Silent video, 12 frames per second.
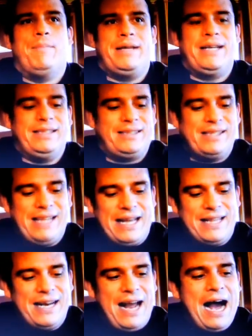Because the
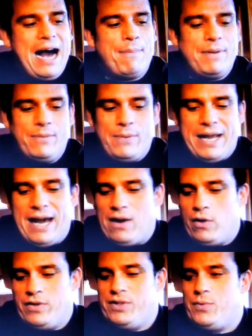day that it happened, we had
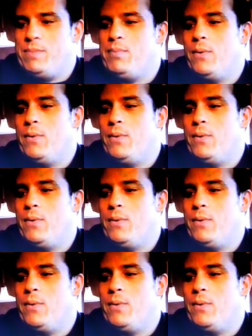all these